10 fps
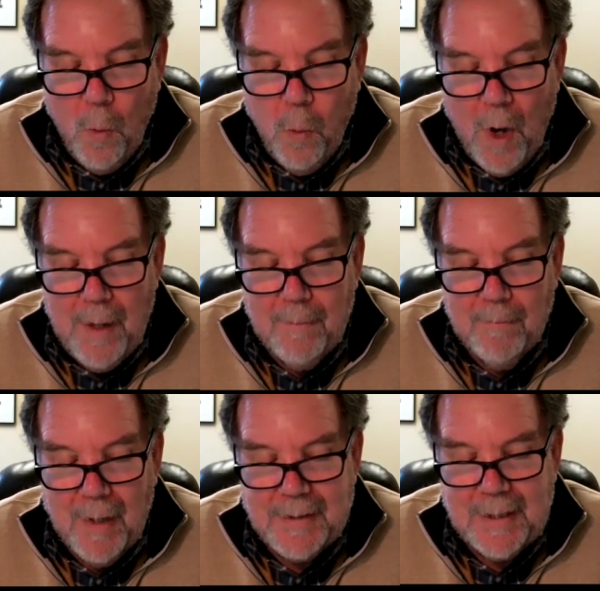What
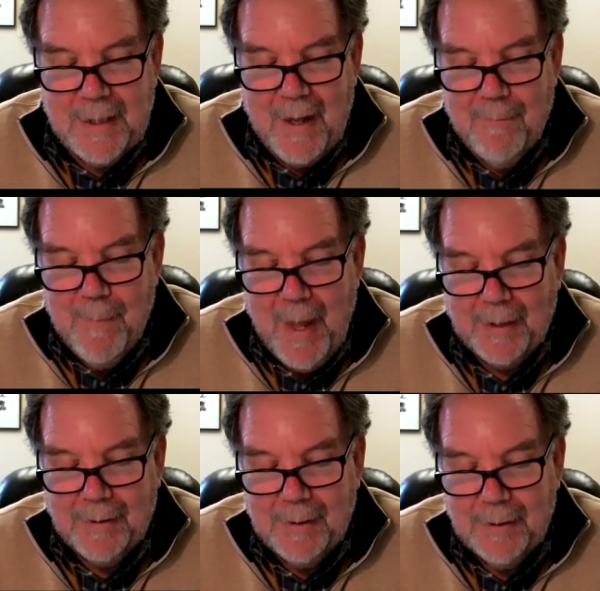must it have
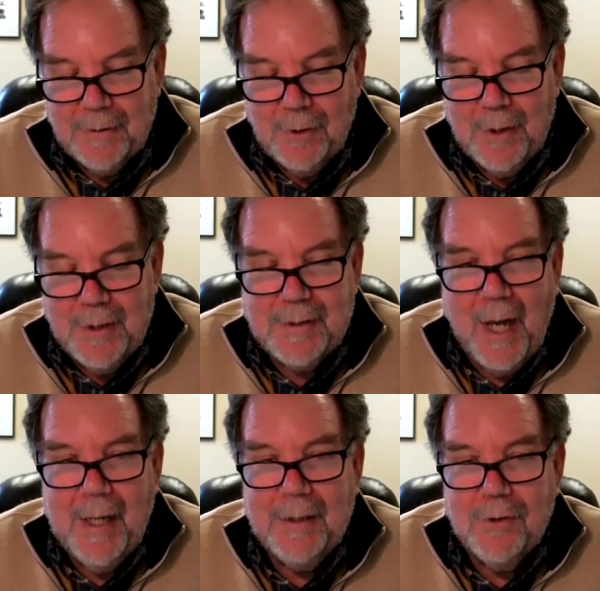meant to
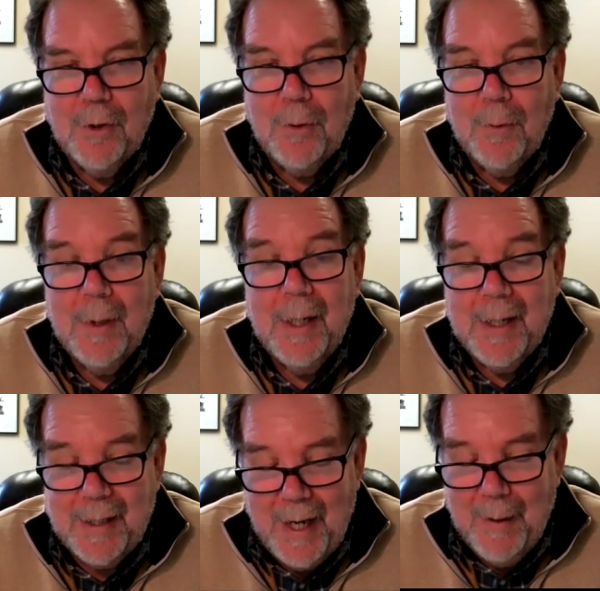decide to
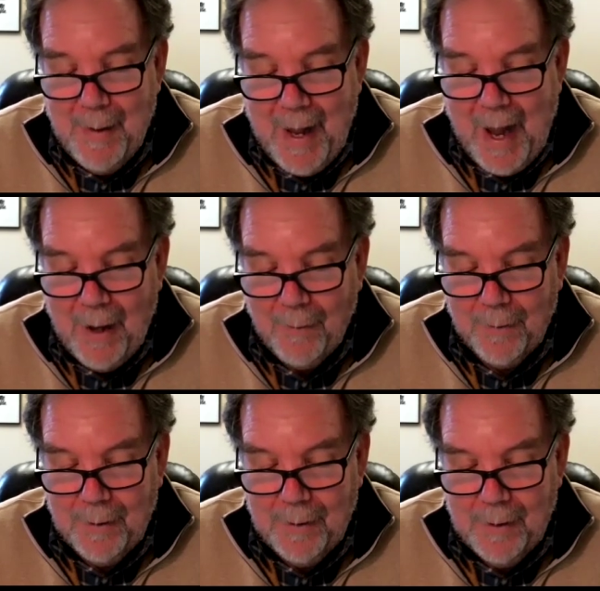come out?
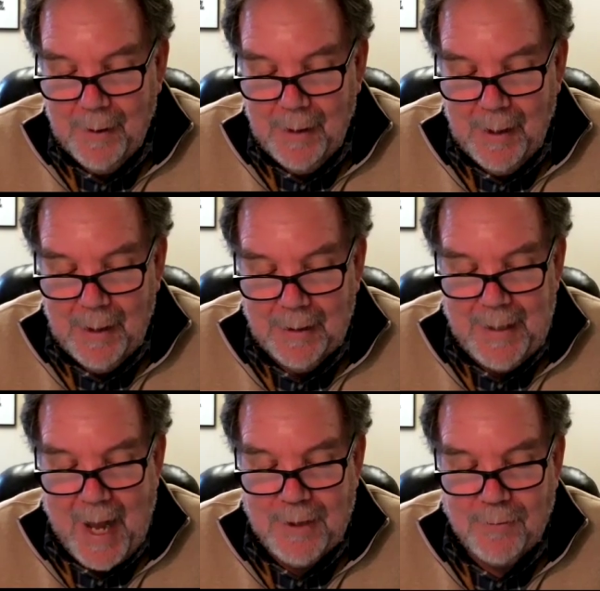
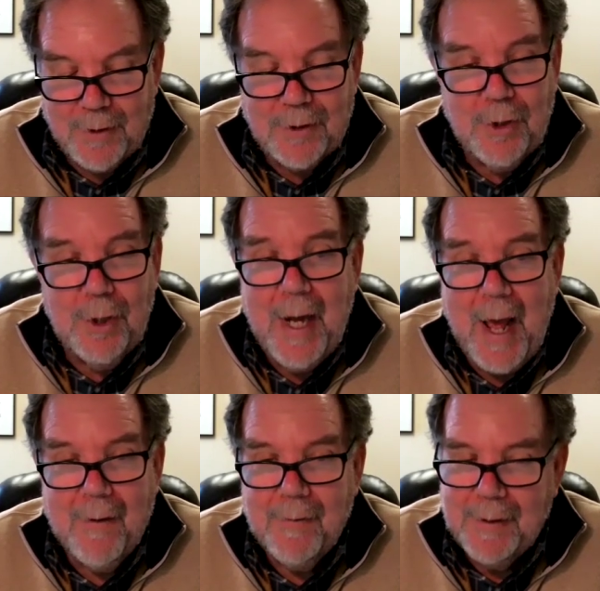Lazarus could
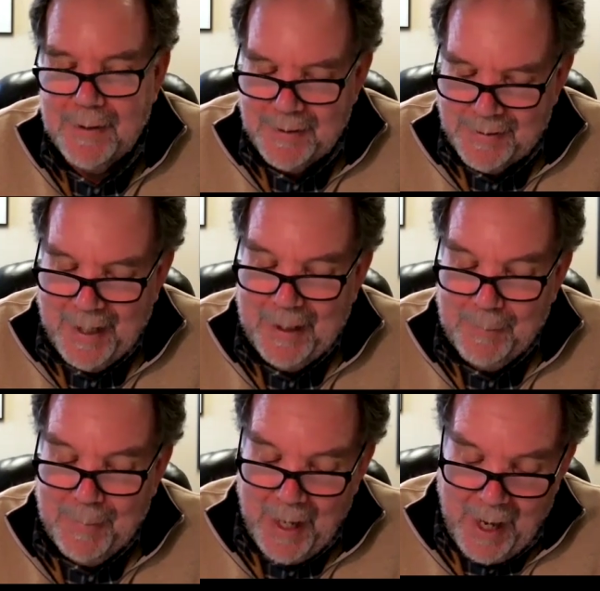have
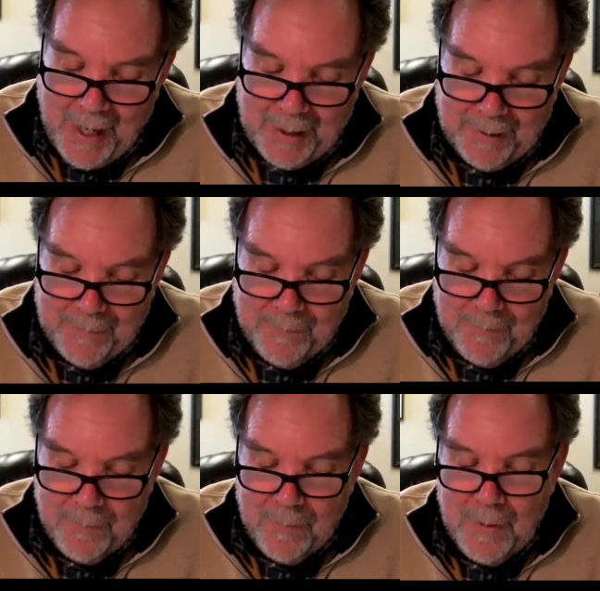stayed behind.
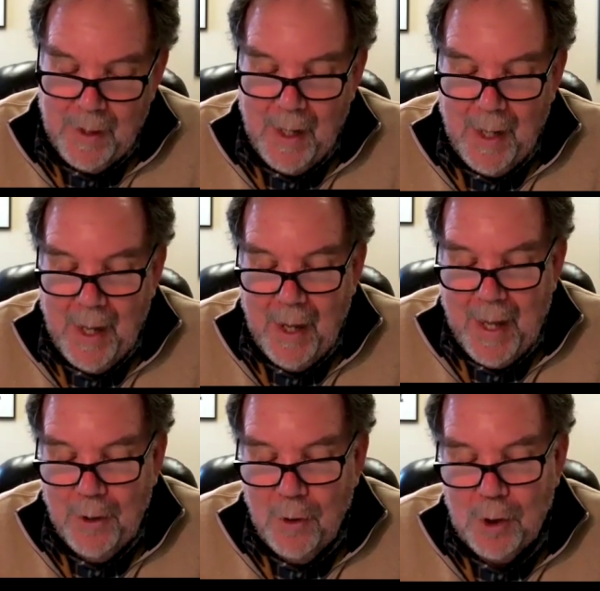
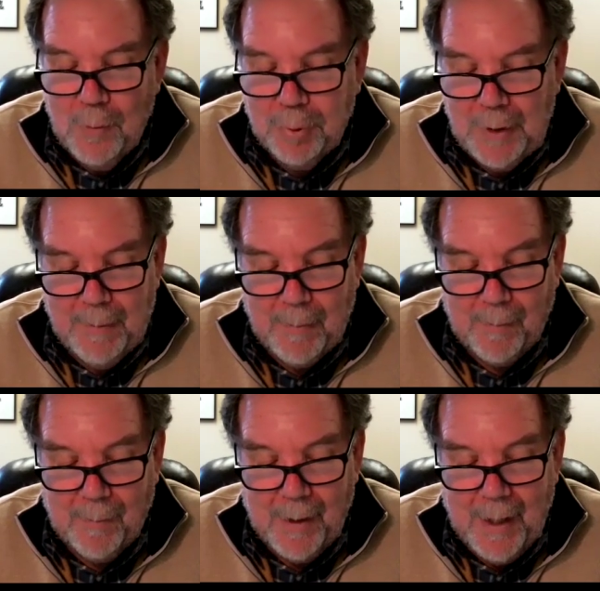And who could blame him?